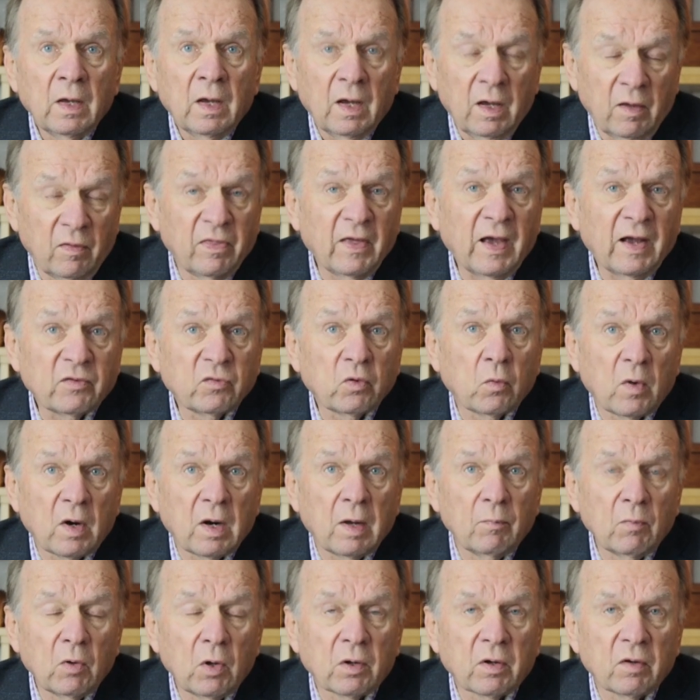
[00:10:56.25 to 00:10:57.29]
And that's
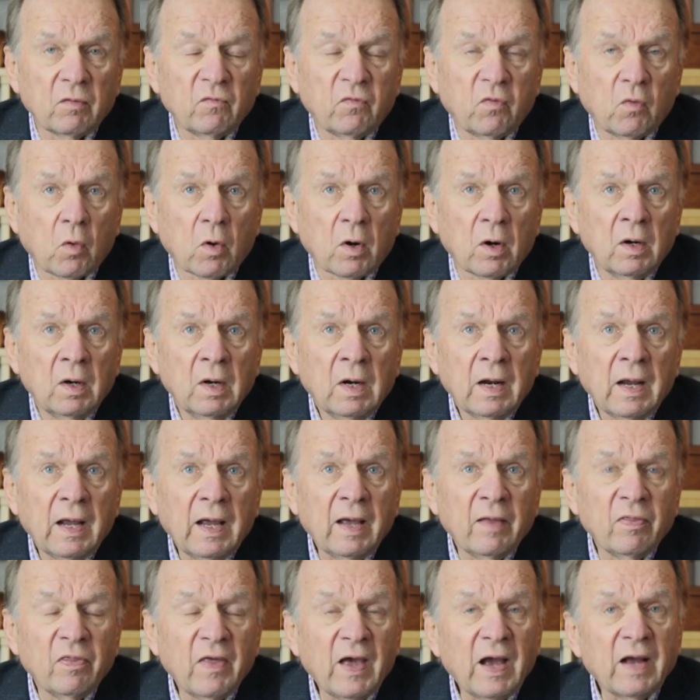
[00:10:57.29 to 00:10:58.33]
what I'm looking for.
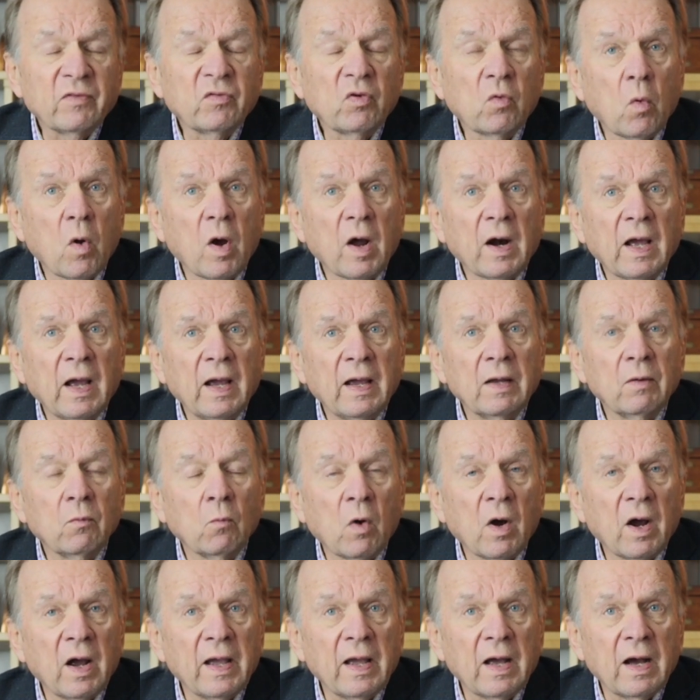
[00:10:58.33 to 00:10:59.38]
And that's what I,
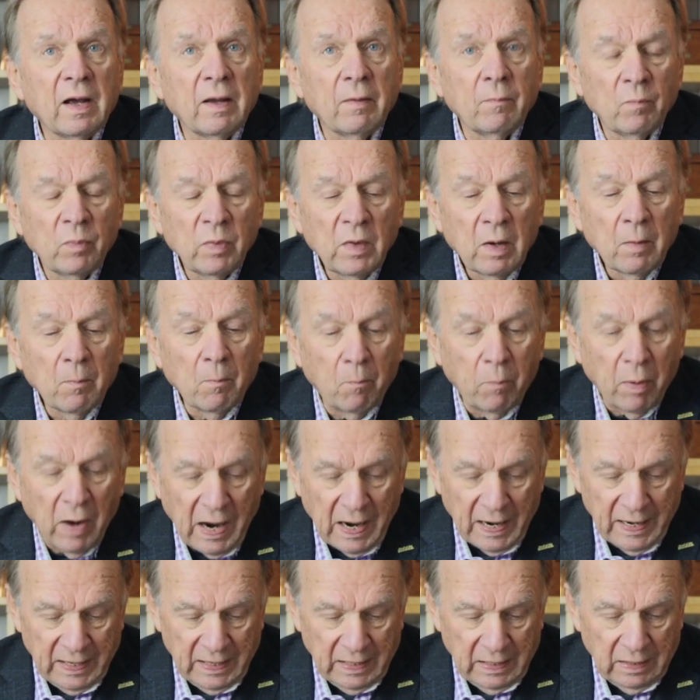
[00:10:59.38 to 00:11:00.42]
why I'm
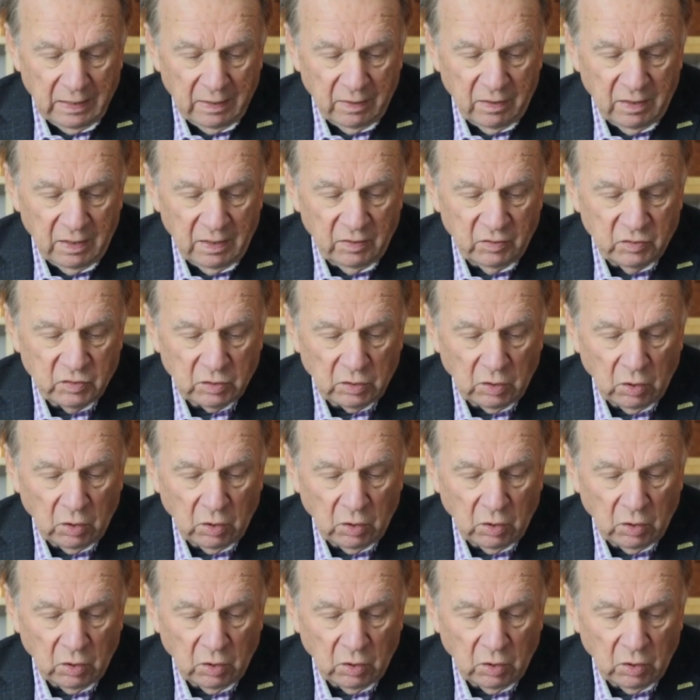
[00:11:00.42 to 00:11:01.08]
buying these